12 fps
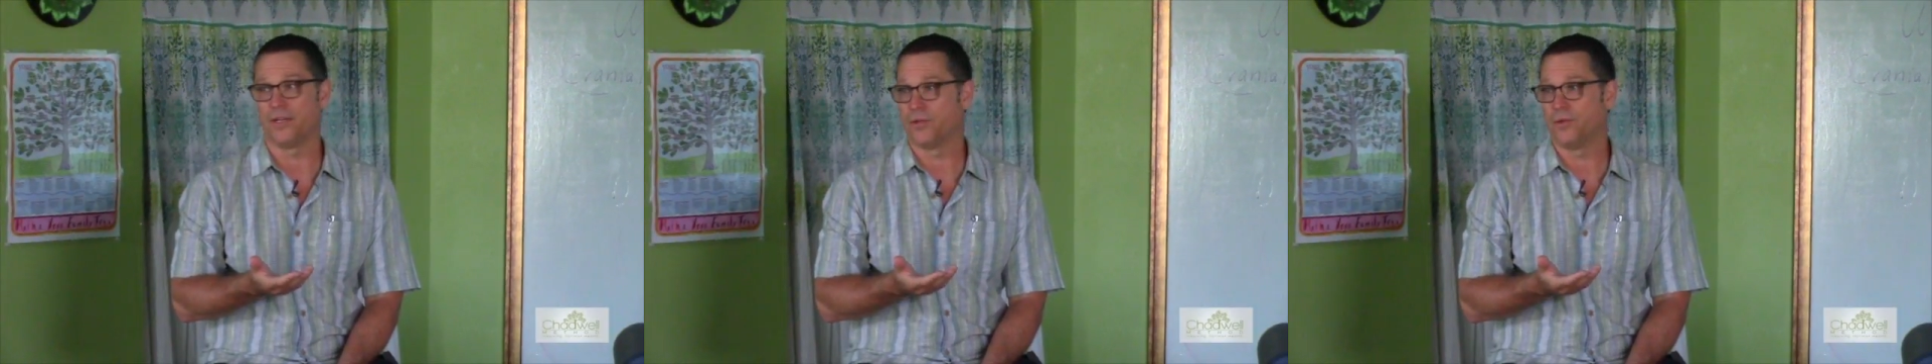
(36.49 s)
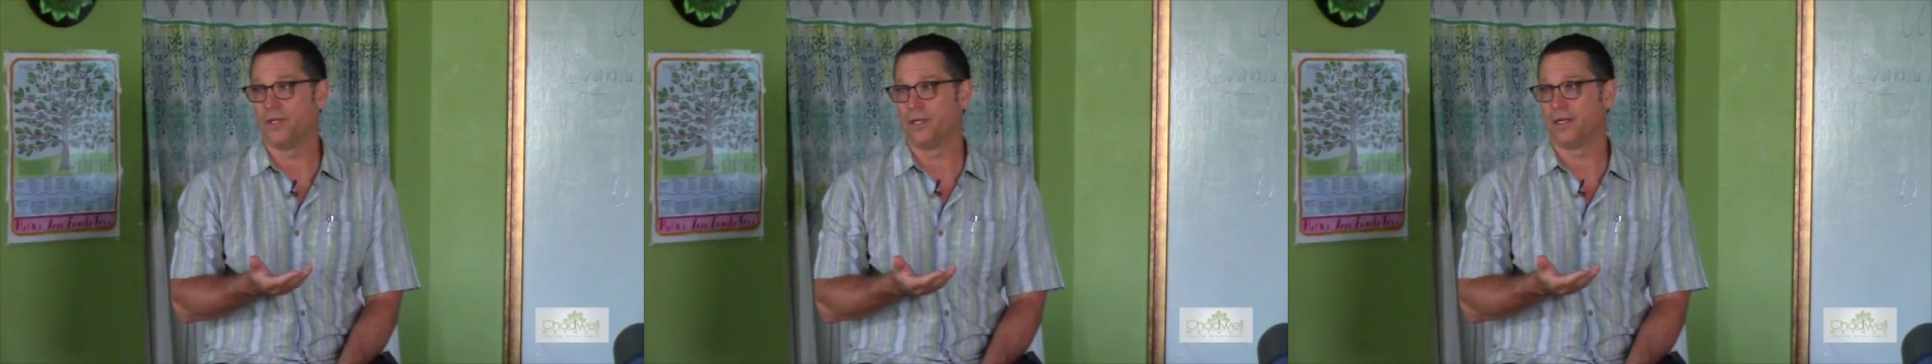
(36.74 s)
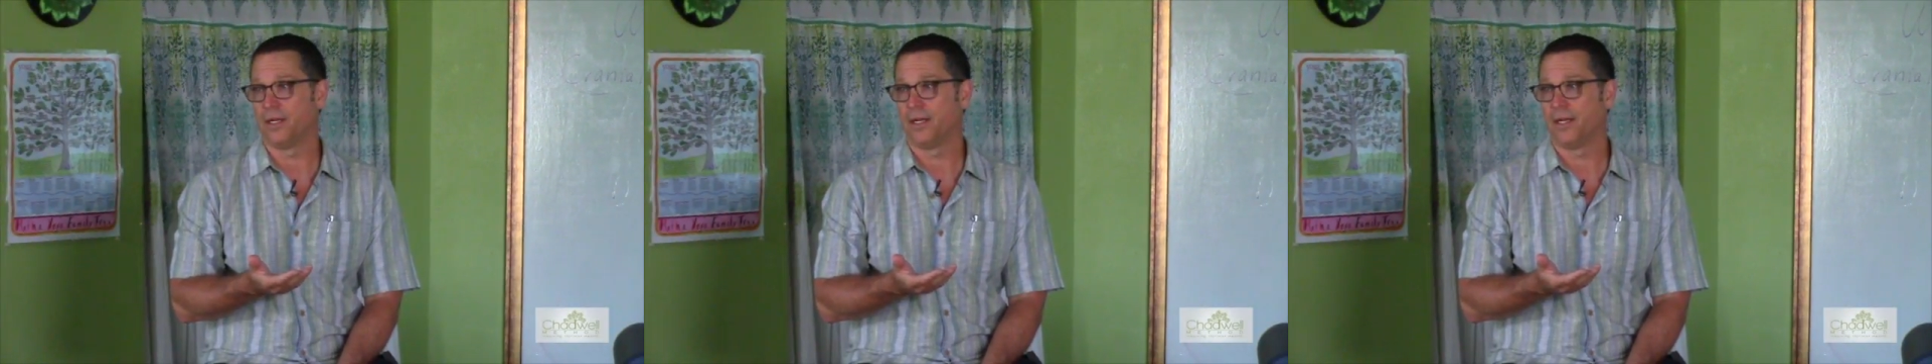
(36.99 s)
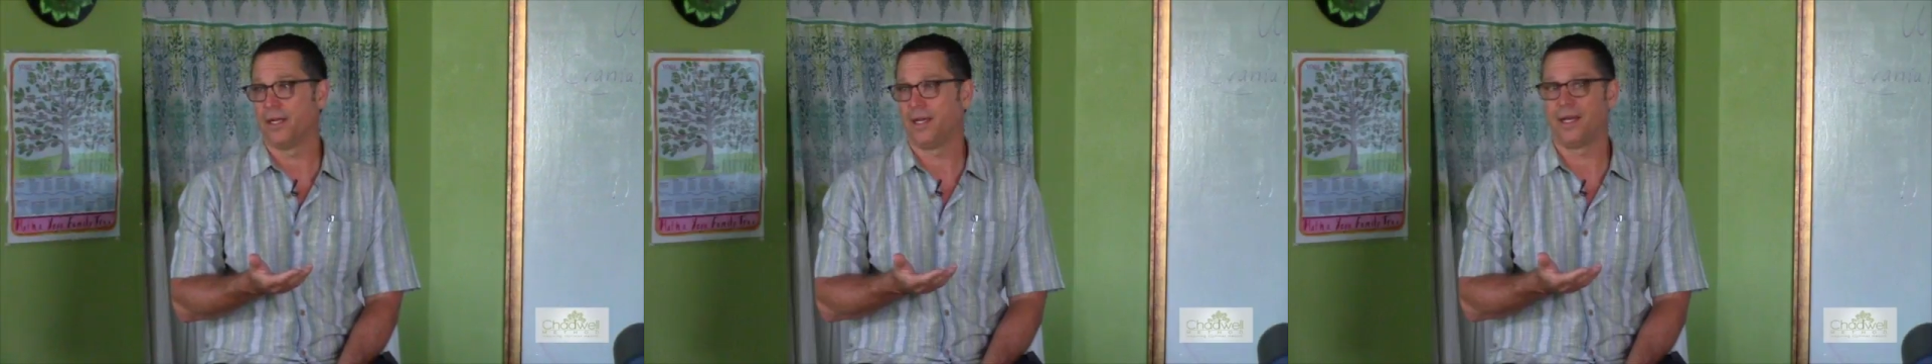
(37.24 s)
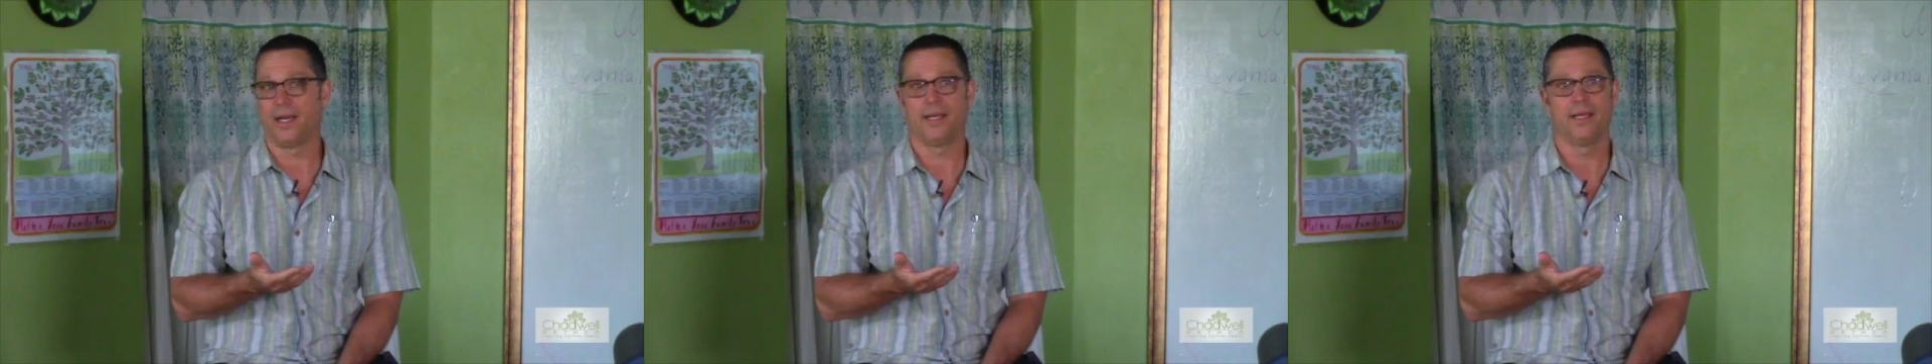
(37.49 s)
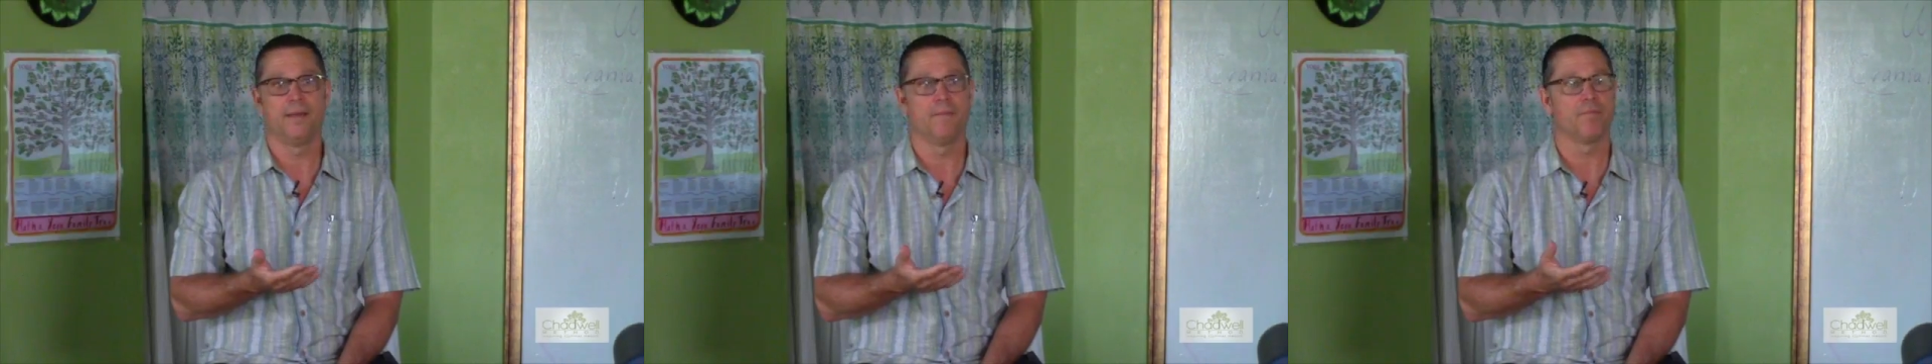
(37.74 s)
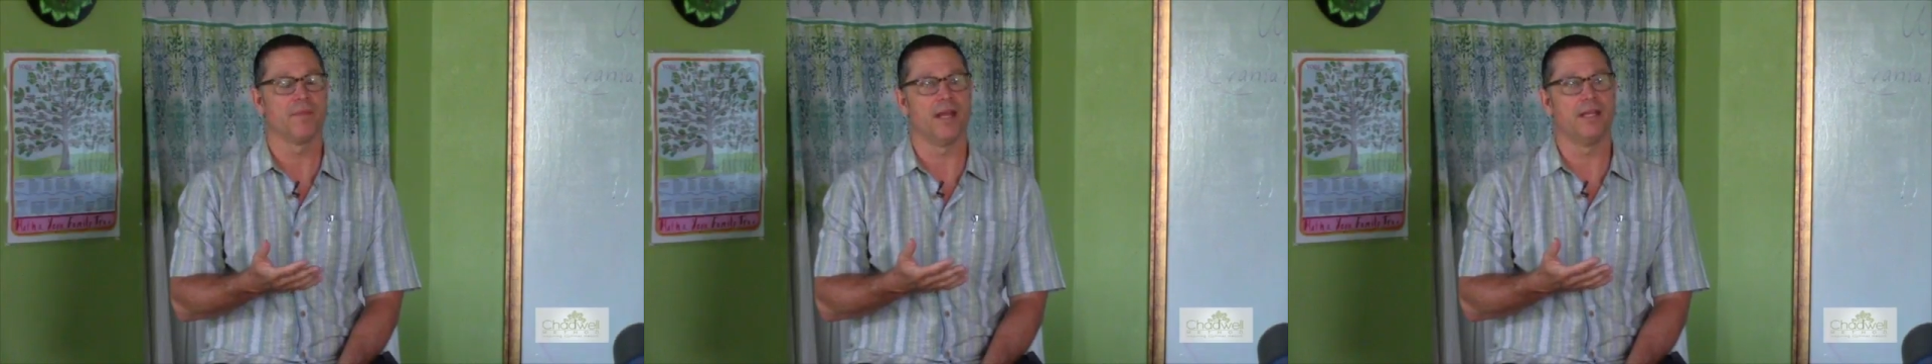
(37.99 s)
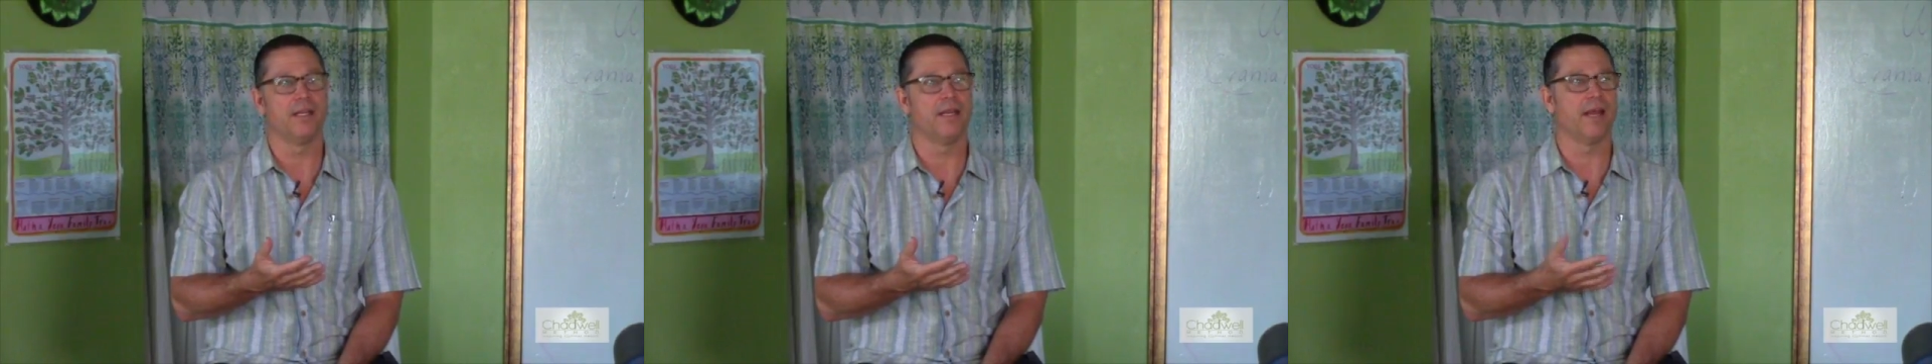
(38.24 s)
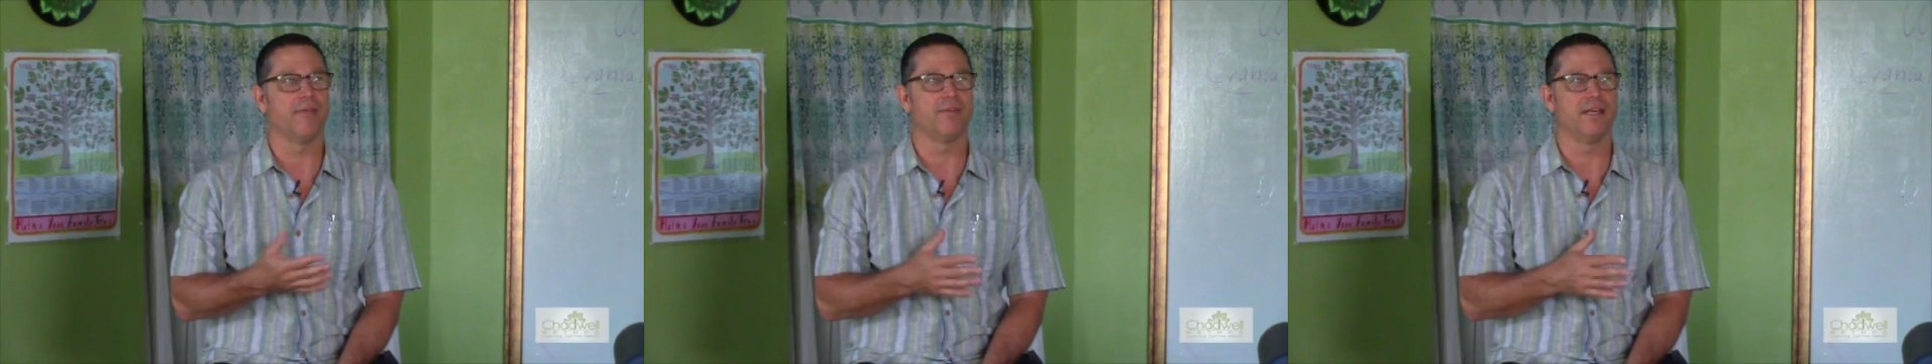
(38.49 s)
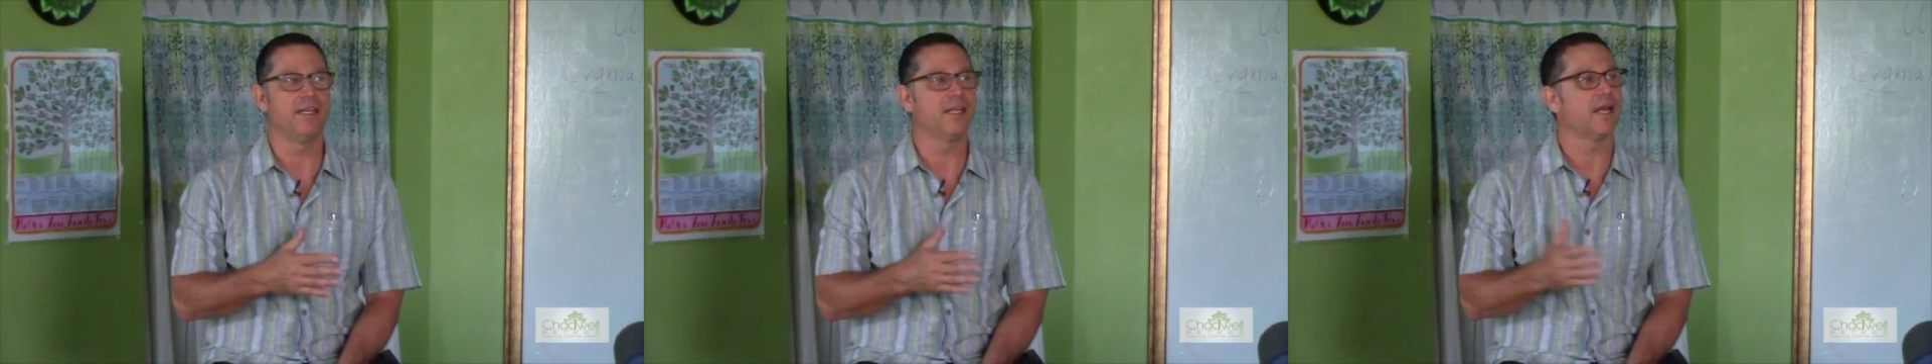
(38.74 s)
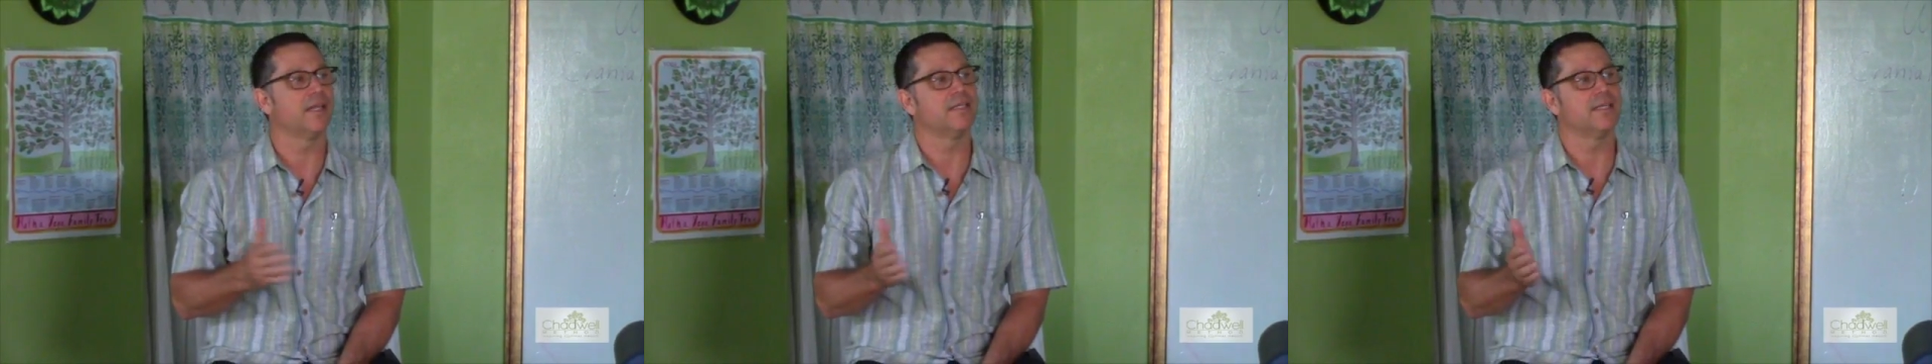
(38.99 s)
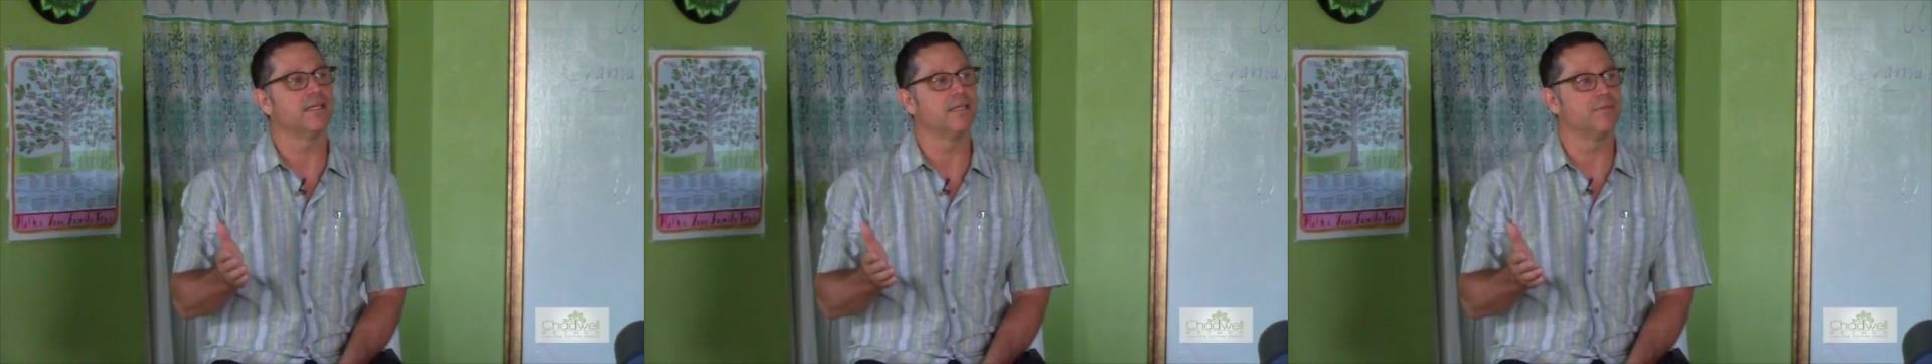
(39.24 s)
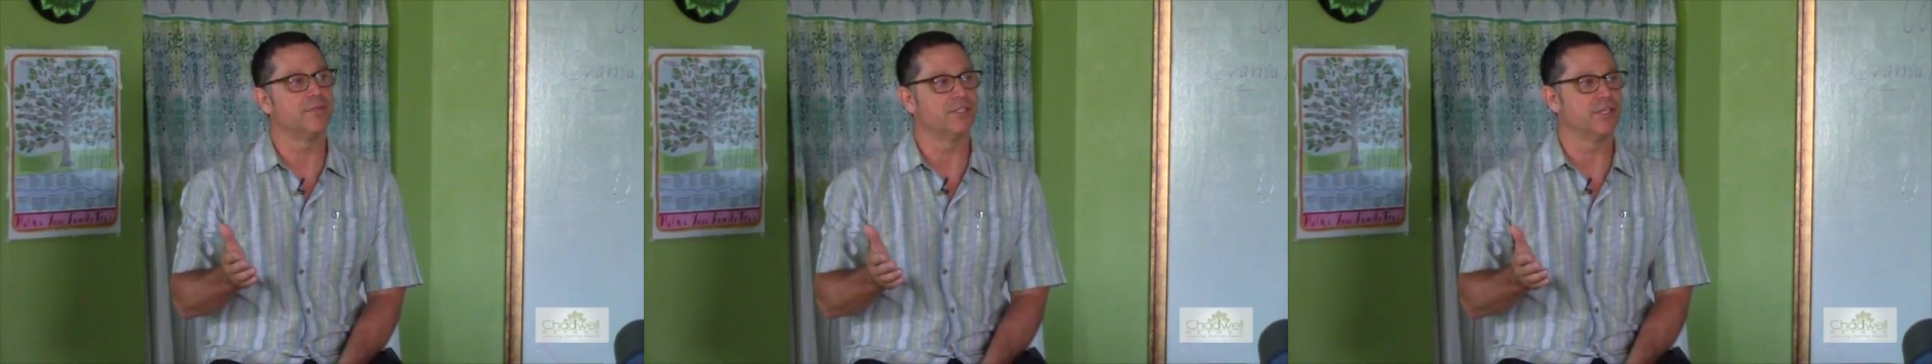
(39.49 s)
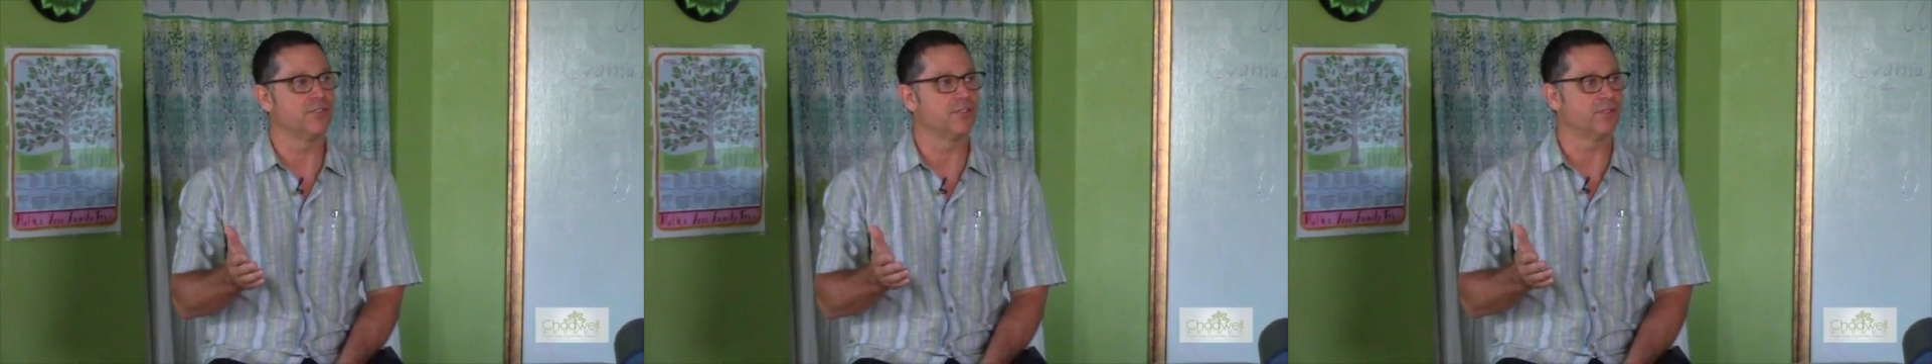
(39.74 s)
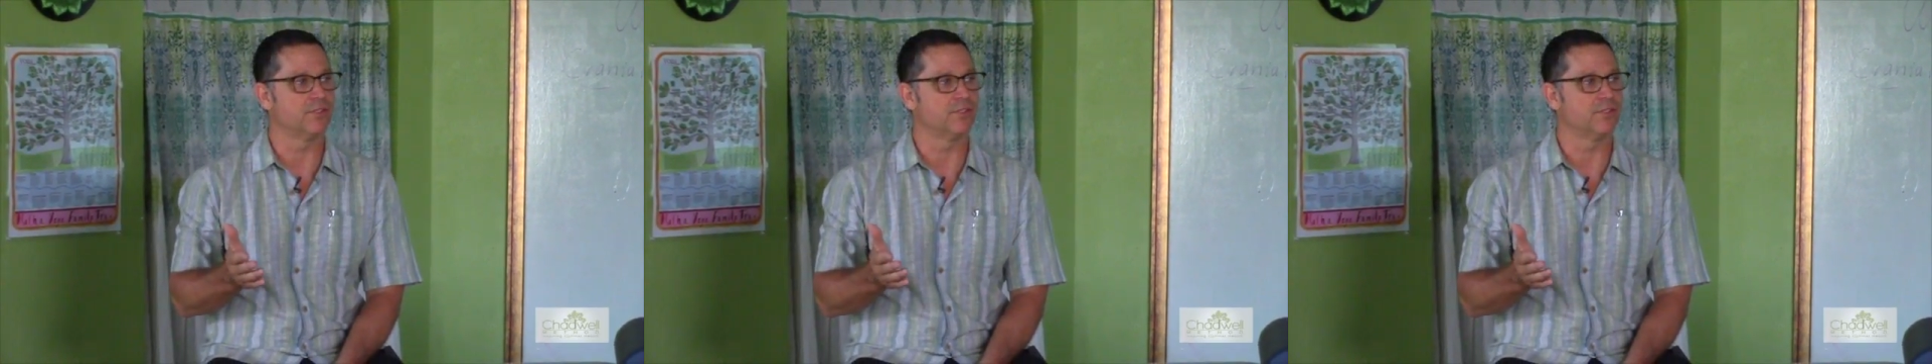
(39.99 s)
doing it. And I didn't have any idea the potential